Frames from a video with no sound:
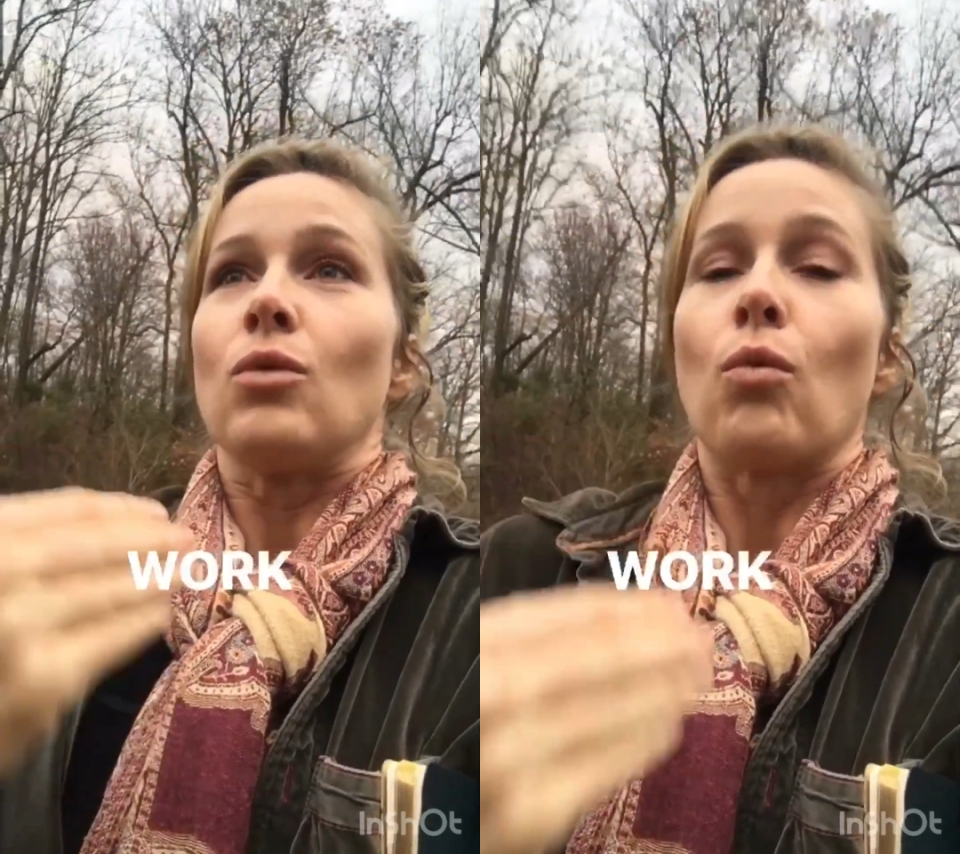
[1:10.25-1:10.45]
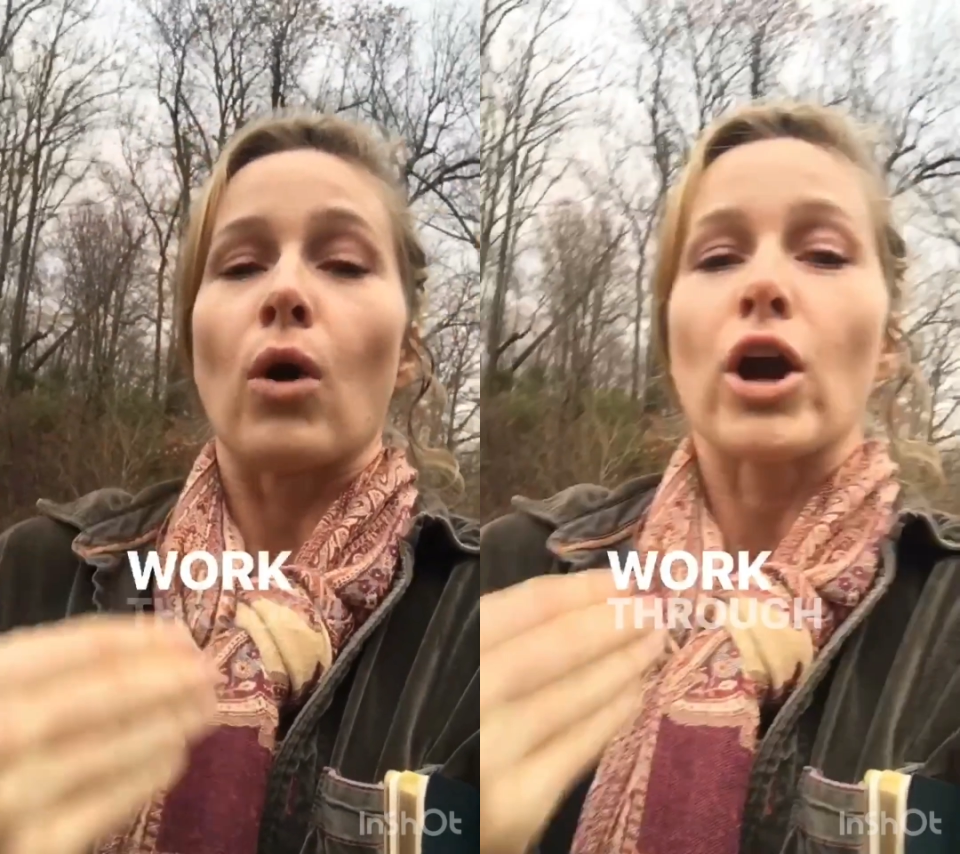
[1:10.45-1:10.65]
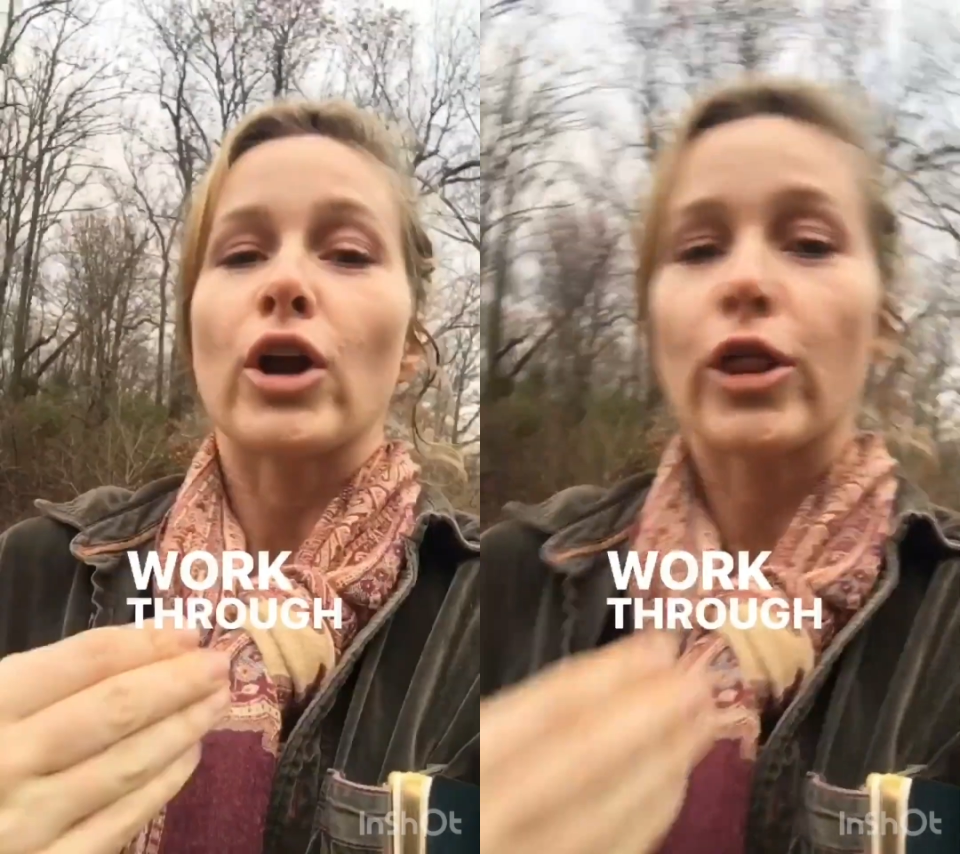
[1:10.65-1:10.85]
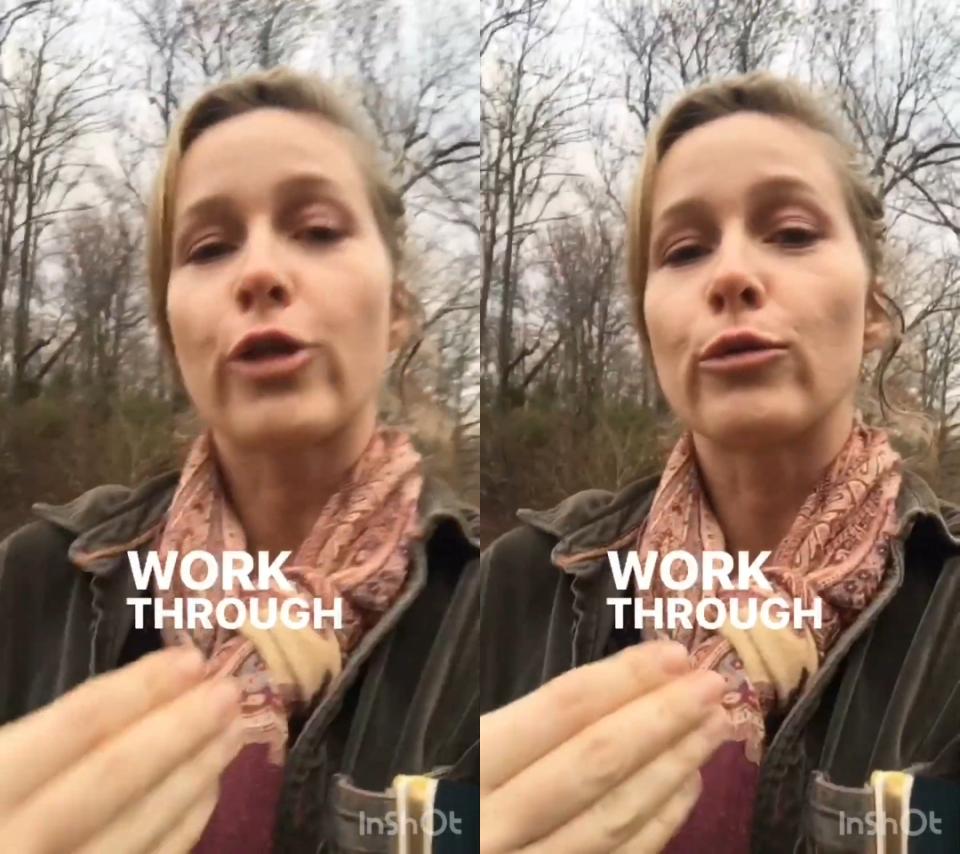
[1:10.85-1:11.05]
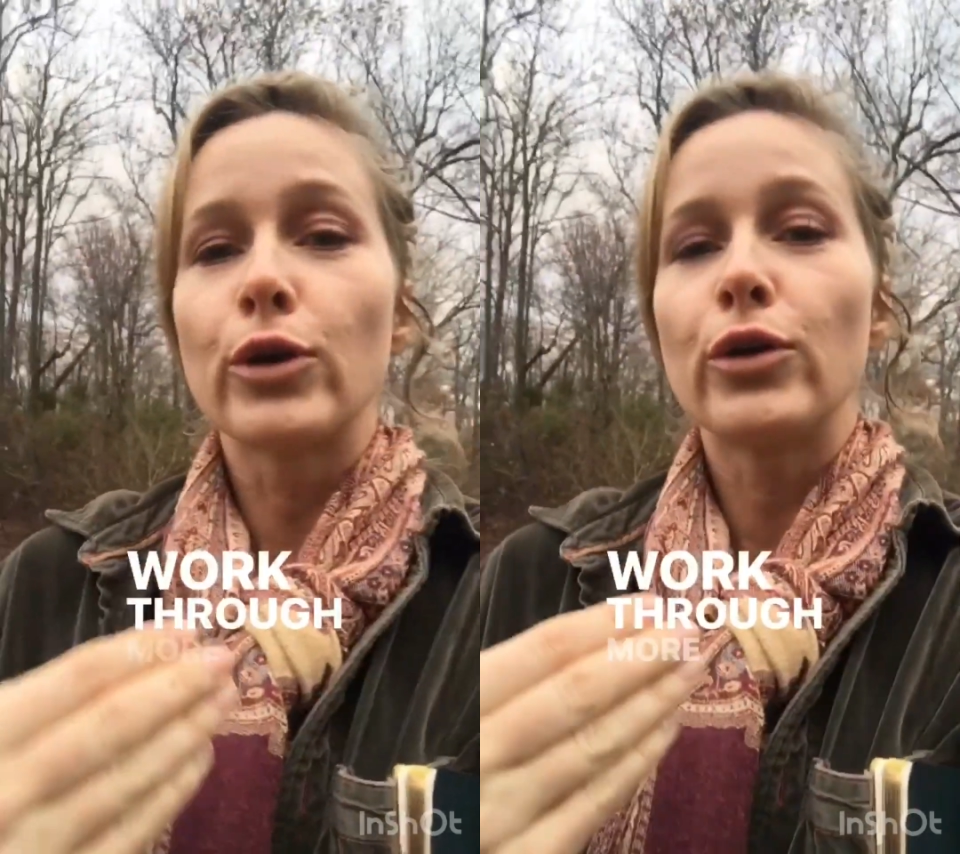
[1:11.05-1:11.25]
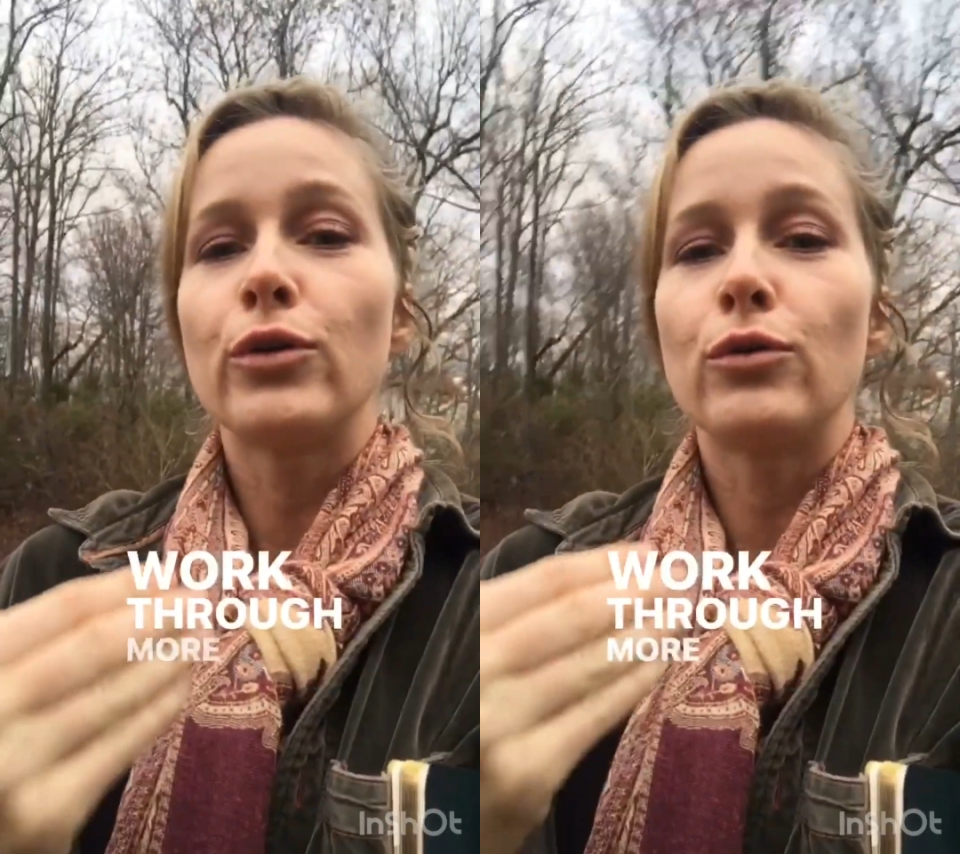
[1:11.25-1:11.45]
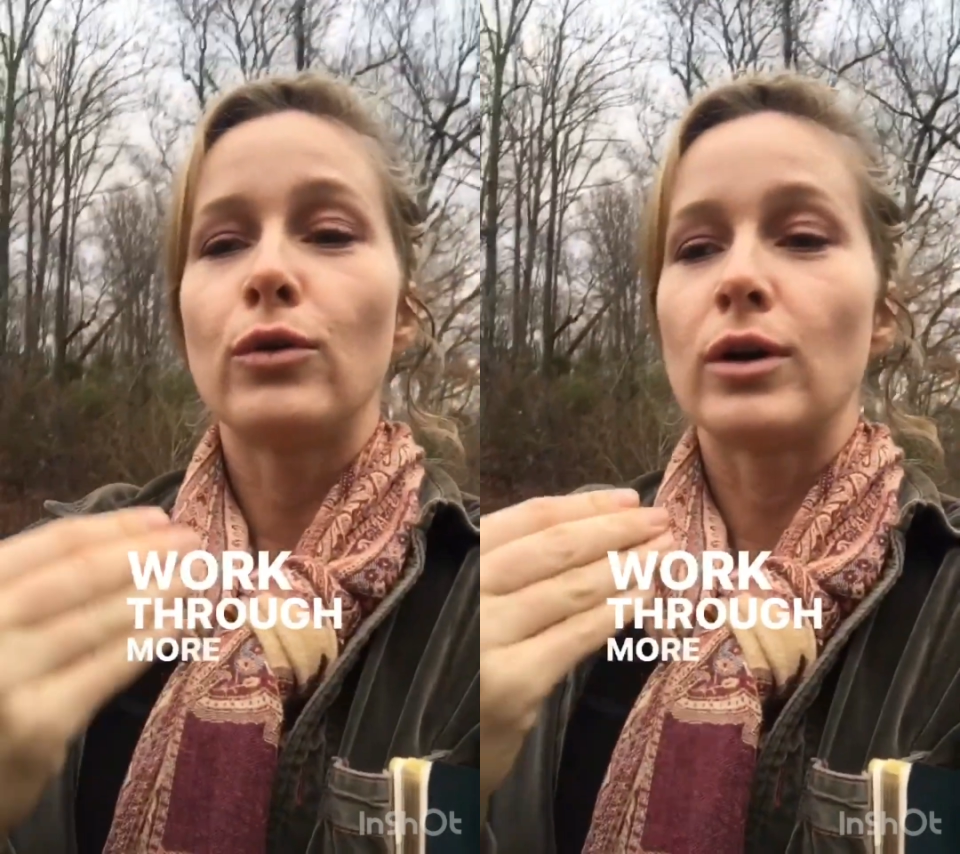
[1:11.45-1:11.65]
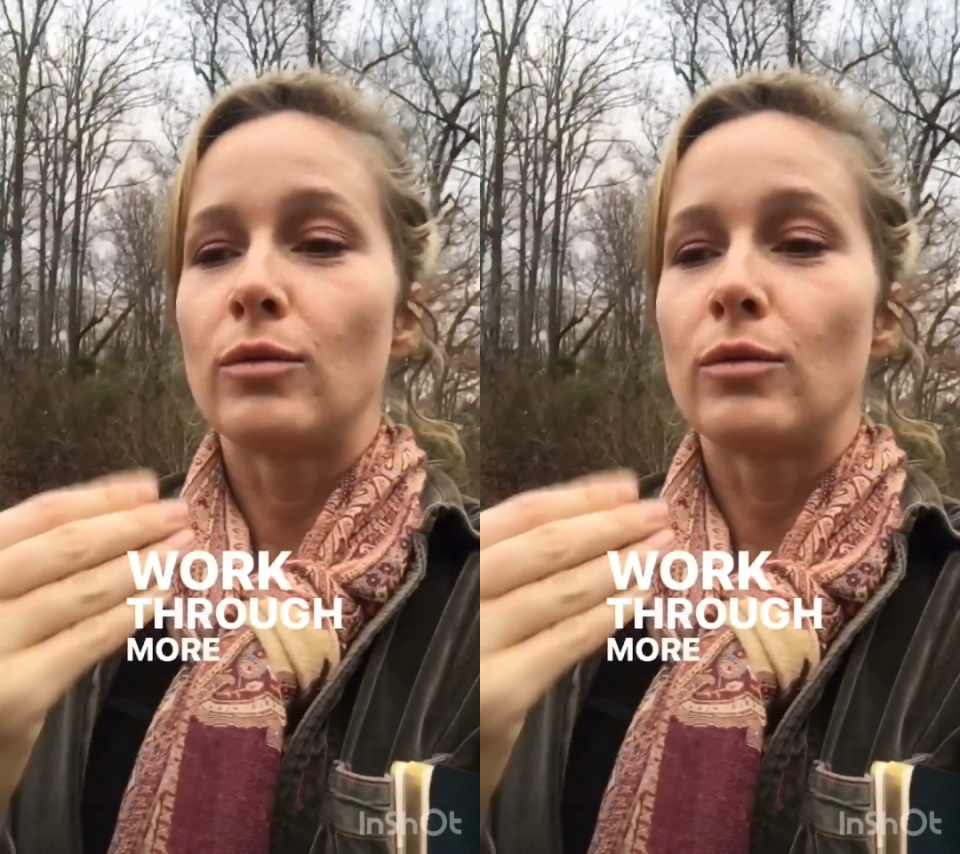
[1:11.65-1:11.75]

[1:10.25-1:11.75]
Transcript: work through